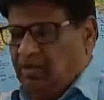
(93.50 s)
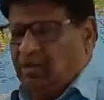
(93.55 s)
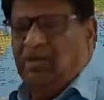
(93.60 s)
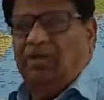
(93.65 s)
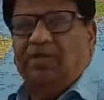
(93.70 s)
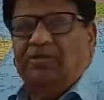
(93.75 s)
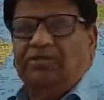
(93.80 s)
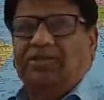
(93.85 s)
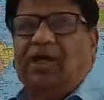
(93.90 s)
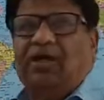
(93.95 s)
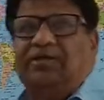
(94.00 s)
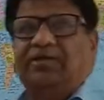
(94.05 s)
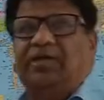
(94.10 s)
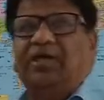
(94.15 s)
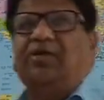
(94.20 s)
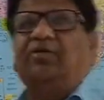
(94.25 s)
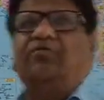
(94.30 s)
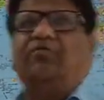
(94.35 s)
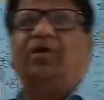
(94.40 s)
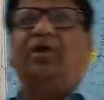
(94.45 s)
The
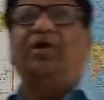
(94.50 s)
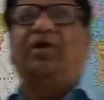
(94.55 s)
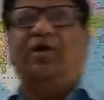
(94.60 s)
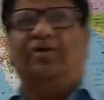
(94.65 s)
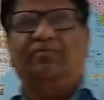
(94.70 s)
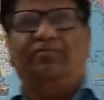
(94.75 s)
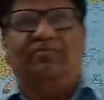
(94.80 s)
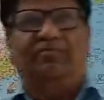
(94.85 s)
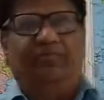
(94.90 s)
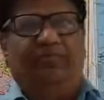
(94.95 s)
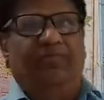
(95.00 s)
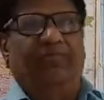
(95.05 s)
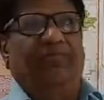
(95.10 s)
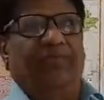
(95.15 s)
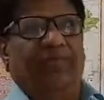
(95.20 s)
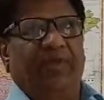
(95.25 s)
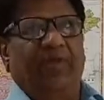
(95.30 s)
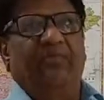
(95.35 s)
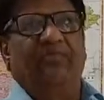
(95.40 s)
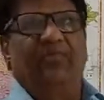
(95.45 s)
keyword of
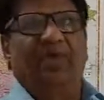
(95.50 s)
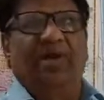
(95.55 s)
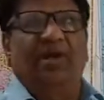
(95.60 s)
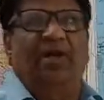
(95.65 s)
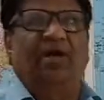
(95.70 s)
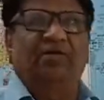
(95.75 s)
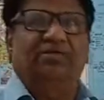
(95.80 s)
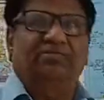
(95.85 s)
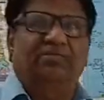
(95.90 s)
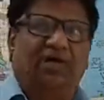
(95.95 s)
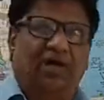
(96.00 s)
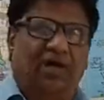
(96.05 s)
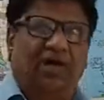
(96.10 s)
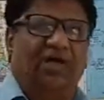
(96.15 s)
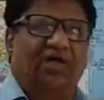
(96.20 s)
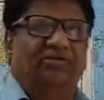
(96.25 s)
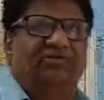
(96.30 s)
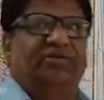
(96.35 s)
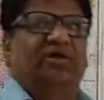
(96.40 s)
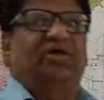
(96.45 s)
preamble are
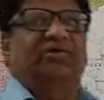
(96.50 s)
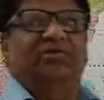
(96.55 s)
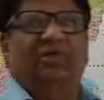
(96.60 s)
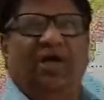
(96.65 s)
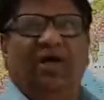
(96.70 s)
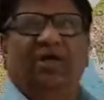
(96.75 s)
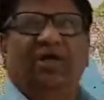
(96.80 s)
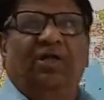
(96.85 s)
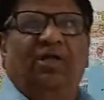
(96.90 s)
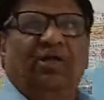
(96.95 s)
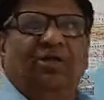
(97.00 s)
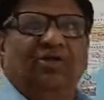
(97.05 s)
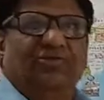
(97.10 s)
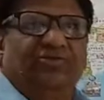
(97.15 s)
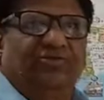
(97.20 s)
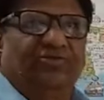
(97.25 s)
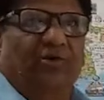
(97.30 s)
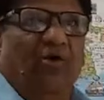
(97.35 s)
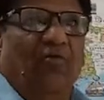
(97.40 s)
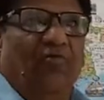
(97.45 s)
also the
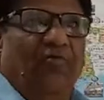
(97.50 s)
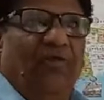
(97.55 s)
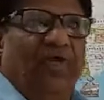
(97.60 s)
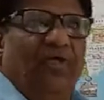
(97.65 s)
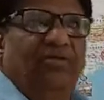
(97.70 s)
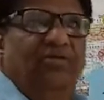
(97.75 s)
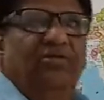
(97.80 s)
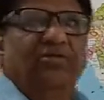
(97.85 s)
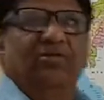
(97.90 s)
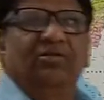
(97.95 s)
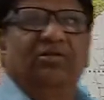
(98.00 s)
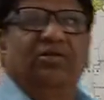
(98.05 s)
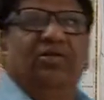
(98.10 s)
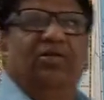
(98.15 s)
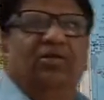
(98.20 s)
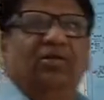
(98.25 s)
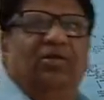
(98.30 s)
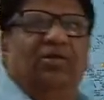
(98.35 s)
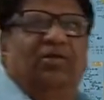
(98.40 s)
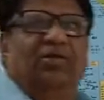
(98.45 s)
sovereign,
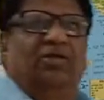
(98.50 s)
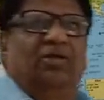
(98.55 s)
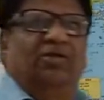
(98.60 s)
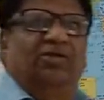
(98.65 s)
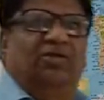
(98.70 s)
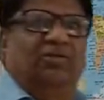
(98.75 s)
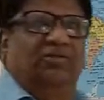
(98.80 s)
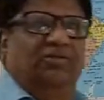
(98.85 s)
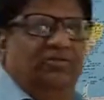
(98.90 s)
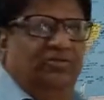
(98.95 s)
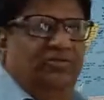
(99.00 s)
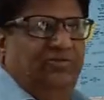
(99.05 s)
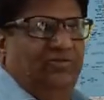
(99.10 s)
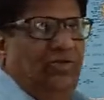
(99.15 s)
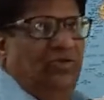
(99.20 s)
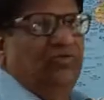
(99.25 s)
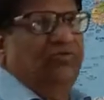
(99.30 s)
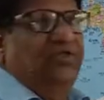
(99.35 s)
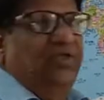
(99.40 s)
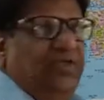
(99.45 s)

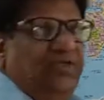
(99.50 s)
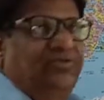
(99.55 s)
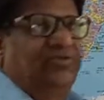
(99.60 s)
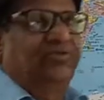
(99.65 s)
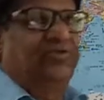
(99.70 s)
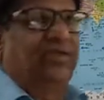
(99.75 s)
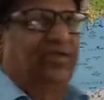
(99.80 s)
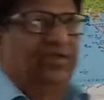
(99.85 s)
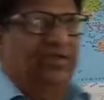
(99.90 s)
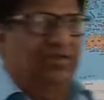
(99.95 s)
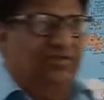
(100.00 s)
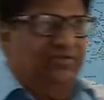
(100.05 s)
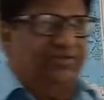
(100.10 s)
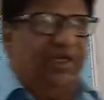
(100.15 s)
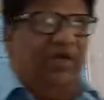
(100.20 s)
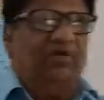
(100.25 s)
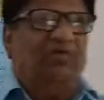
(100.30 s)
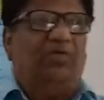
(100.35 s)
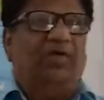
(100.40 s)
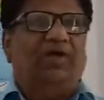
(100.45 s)
socialist,
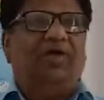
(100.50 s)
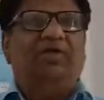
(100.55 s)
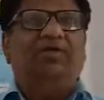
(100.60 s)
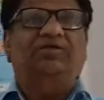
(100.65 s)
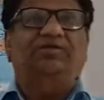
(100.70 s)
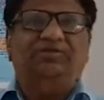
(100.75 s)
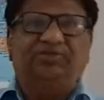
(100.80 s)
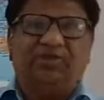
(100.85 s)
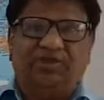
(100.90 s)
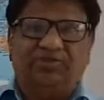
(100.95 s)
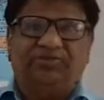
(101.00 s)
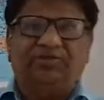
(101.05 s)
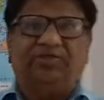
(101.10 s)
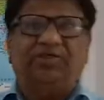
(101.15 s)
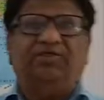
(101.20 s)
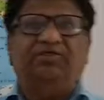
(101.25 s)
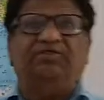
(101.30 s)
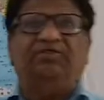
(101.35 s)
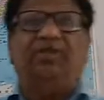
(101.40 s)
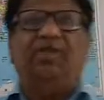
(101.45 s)
secular,
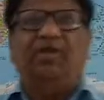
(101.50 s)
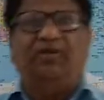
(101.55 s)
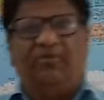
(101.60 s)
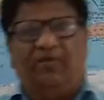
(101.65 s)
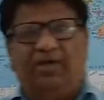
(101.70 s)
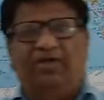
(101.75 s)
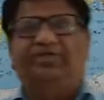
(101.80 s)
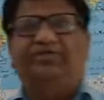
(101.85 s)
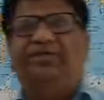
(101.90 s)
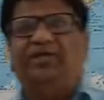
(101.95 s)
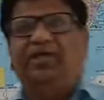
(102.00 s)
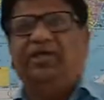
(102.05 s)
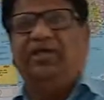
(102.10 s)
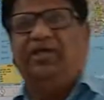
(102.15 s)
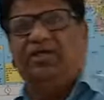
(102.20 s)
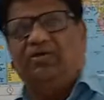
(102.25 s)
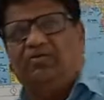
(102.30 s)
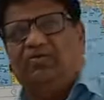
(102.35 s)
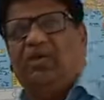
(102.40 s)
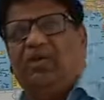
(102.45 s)
justice, liberty,
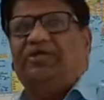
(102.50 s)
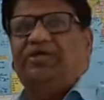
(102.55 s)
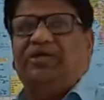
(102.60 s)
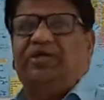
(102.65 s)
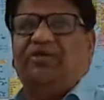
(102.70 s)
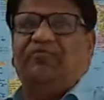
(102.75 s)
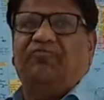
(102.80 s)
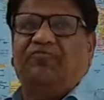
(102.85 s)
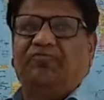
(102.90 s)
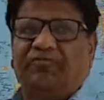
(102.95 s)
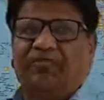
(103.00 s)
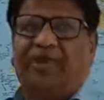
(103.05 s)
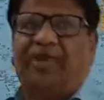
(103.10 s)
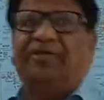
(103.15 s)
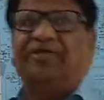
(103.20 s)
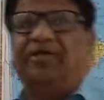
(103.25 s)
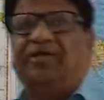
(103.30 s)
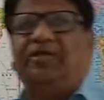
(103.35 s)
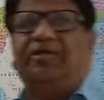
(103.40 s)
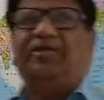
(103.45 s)
equality,
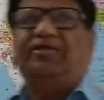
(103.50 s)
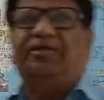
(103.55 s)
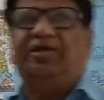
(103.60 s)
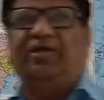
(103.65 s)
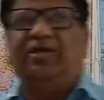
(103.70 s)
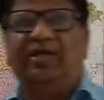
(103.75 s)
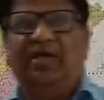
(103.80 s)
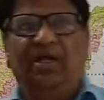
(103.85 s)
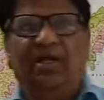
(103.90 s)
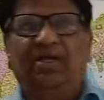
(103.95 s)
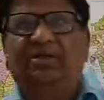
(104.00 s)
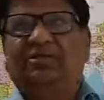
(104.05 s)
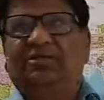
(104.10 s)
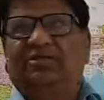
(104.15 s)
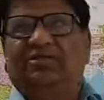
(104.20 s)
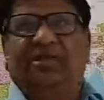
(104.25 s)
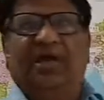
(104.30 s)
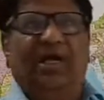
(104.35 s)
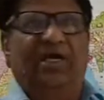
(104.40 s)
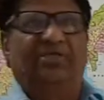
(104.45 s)
fraternity,
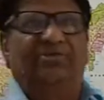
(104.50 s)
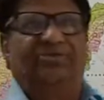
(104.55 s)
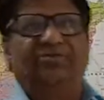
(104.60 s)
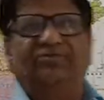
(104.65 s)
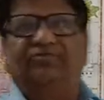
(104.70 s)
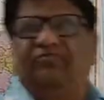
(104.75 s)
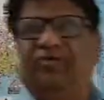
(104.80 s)
that we